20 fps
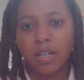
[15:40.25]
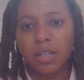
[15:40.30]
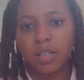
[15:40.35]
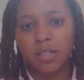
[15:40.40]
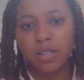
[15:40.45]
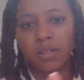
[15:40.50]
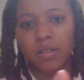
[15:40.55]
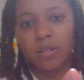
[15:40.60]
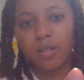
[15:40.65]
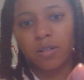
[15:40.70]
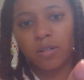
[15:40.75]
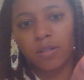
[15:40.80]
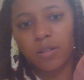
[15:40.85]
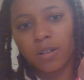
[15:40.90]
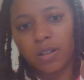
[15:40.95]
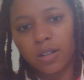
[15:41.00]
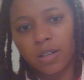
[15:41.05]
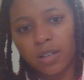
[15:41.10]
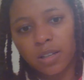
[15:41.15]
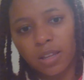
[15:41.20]
So
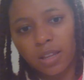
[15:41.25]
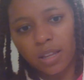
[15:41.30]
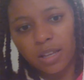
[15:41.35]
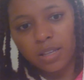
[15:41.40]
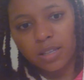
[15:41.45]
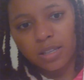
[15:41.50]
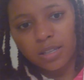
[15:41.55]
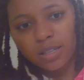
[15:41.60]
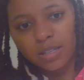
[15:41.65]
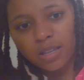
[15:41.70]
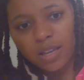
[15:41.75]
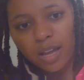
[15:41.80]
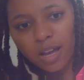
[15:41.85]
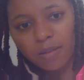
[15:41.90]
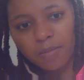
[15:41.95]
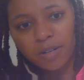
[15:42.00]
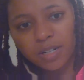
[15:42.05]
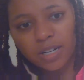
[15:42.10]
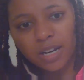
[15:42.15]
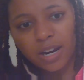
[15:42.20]
this is how
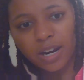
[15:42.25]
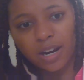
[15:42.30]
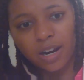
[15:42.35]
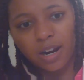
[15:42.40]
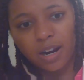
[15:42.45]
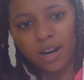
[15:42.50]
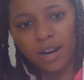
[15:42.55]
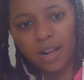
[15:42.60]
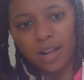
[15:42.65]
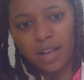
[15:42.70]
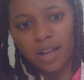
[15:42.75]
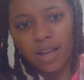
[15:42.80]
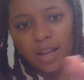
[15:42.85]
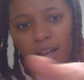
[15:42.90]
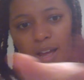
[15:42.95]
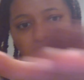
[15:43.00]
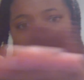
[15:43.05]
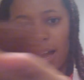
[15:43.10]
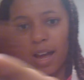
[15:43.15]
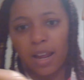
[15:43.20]
much hair
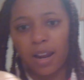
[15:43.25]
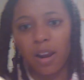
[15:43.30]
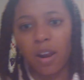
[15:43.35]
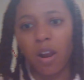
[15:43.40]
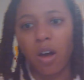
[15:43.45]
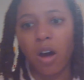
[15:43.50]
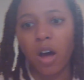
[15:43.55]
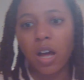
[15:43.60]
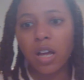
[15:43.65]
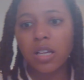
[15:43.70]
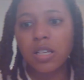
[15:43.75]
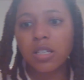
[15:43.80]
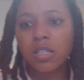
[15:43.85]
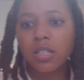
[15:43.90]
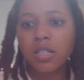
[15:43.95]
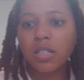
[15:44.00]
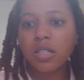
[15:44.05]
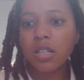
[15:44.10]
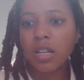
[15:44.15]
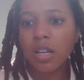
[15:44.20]
I
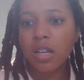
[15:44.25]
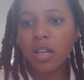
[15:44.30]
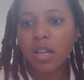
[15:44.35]
lost,